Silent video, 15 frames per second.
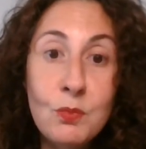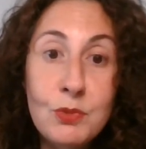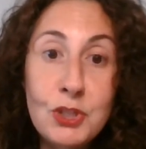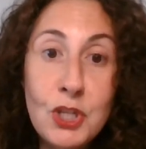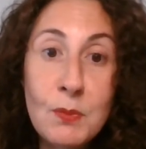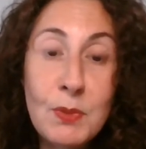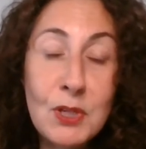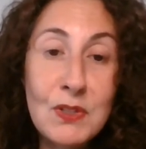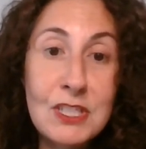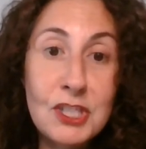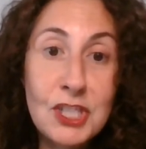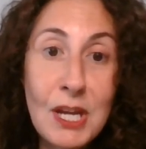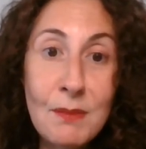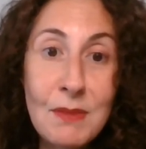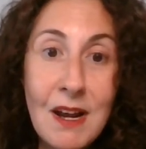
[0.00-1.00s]
Jupiter in
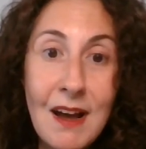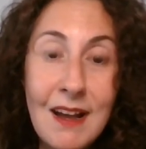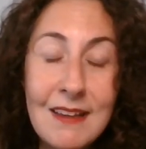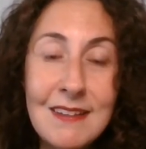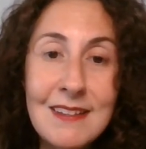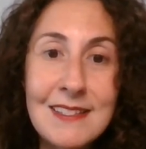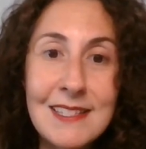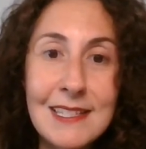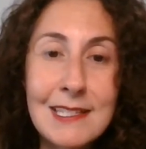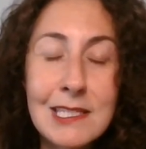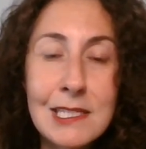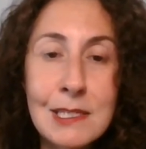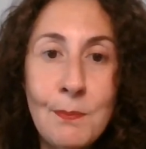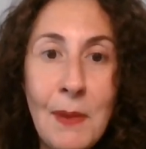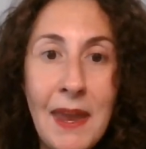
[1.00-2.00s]
Gemini is
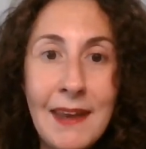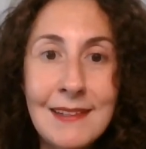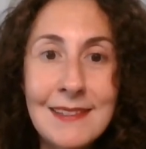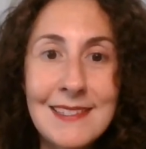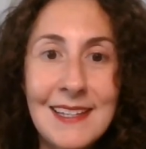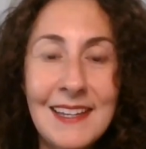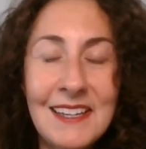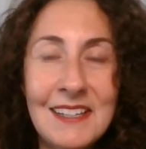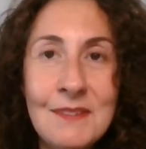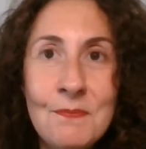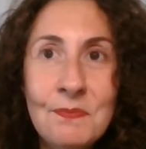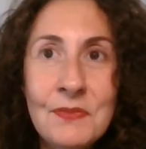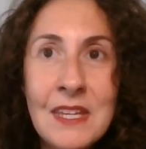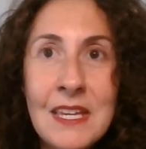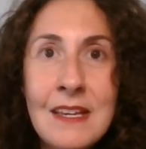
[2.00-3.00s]
expanding
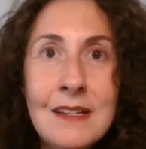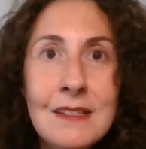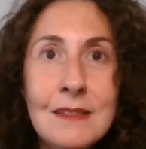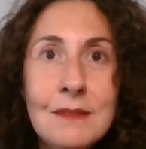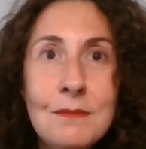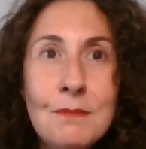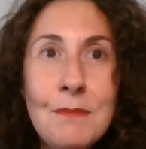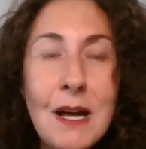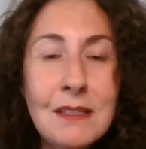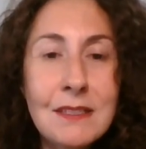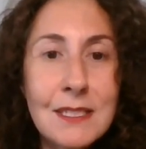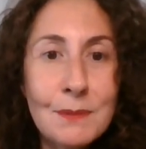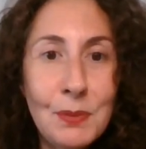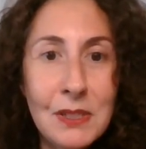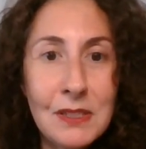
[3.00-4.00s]

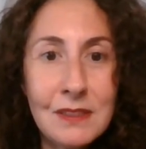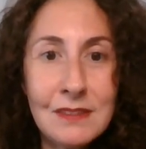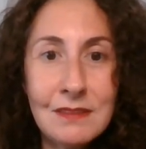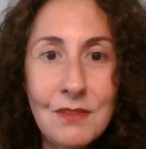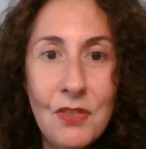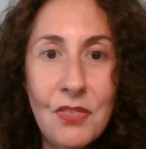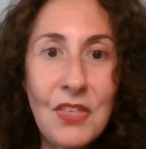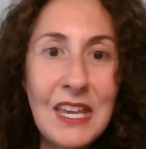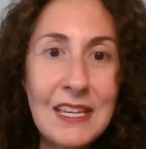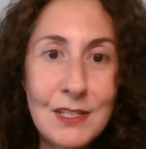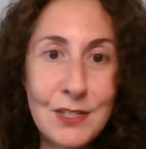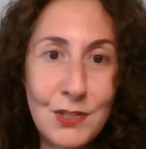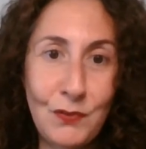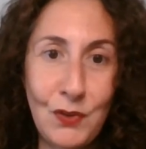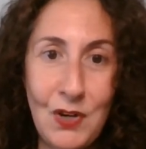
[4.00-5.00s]
multiple
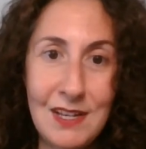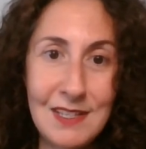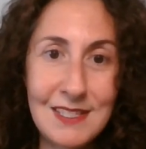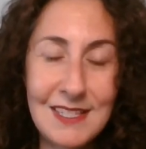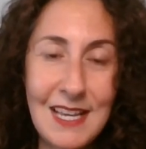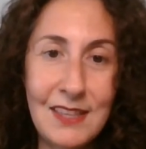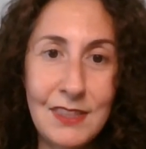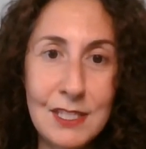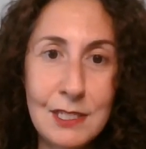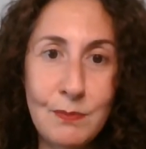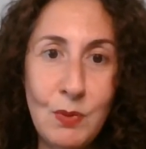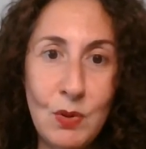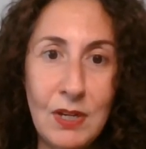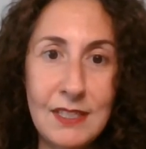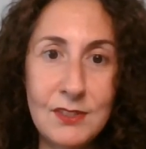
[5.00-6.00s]
things for us at this
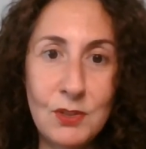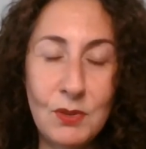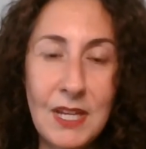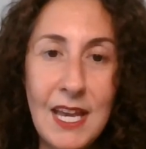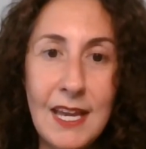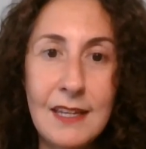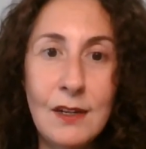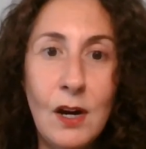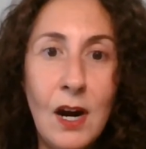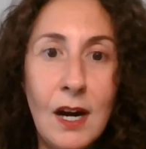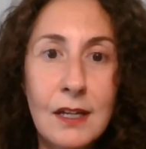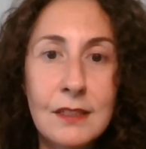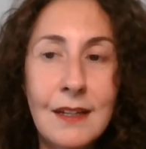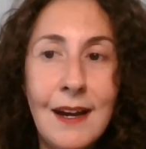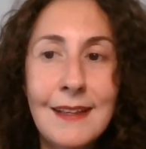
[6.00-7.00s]
point, okay?
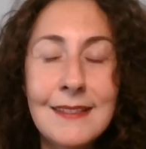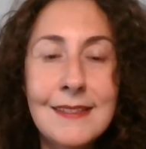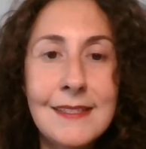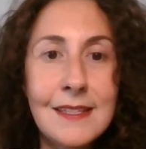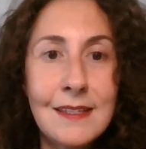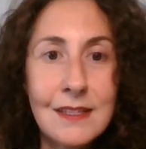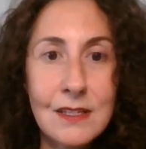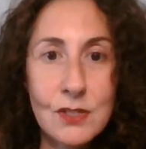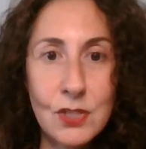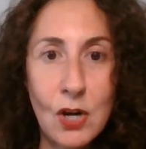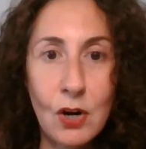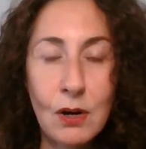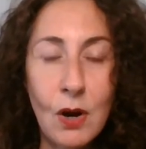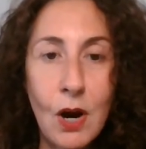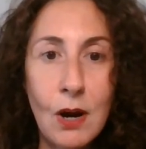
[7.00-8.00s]
Our ideas,
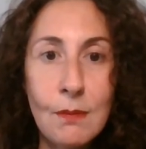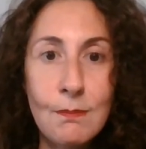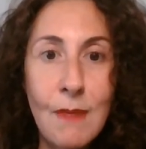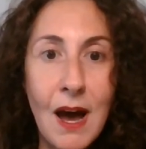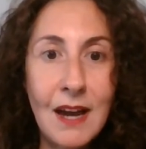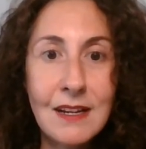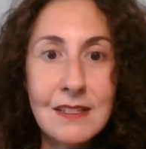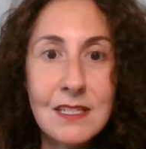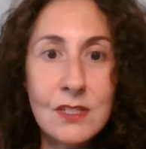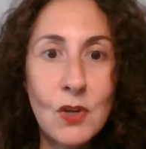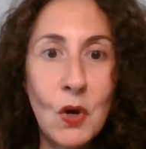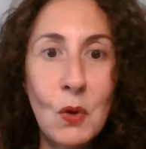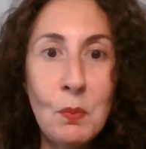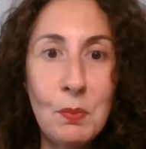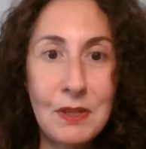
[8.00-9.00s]
our, our mind is
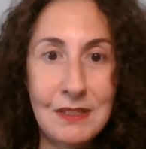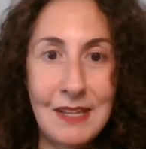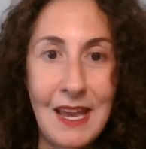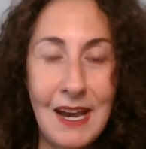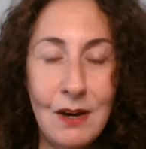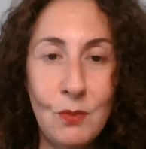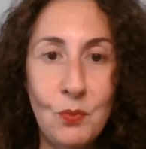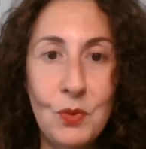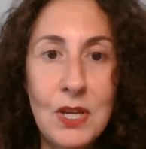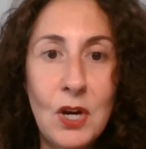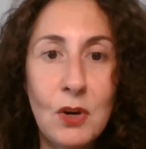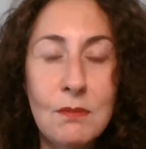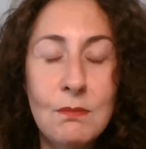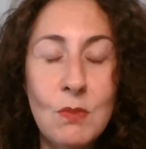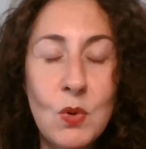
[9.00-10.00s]
open now. We
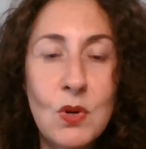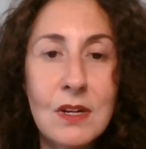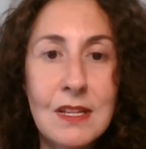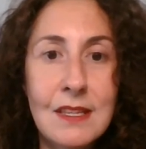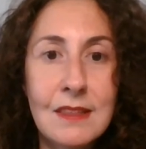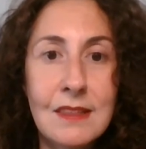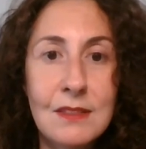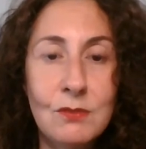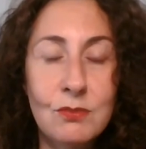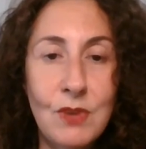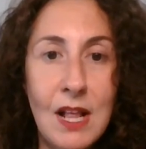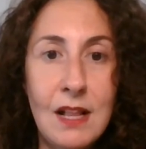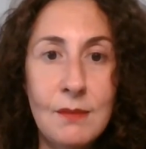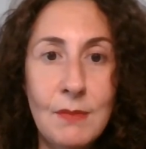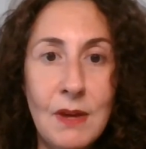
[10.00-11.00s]
are more in the
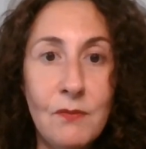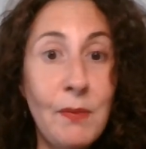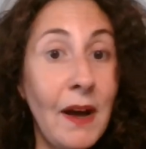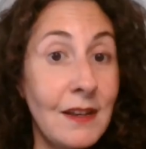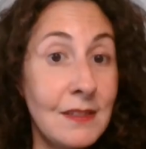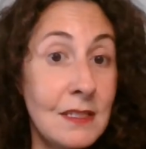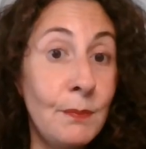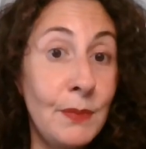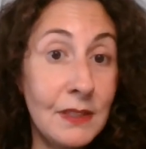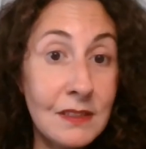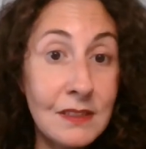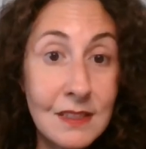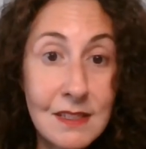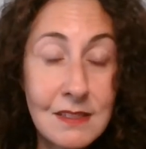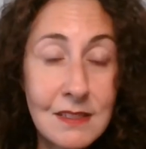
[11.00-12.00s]
realm of
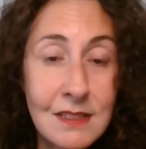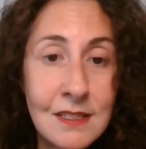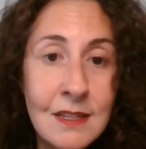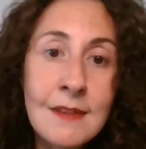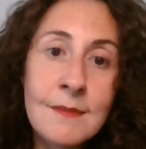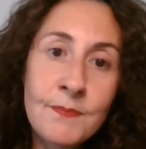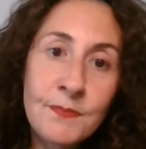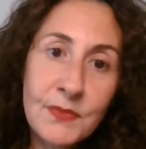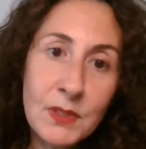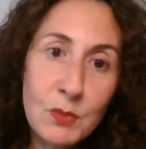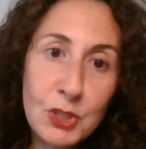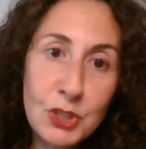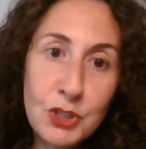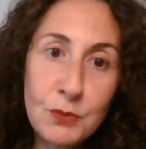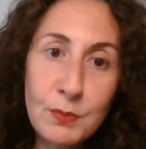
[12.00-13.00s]
possibilities
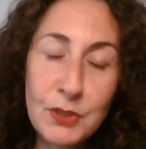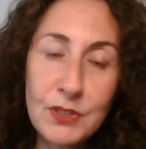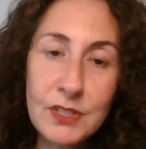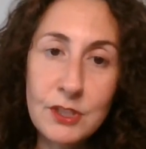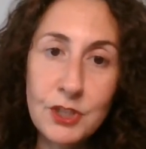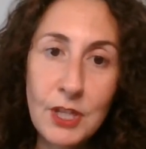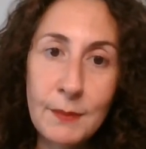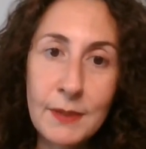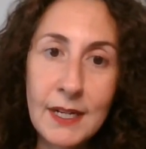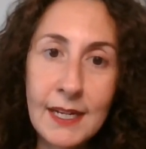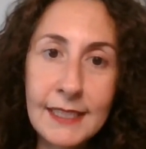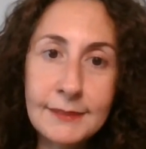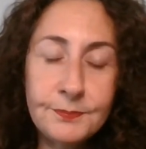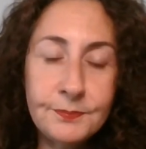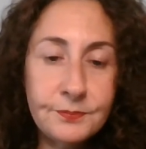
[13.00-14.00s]
with Jupiter in Gemini,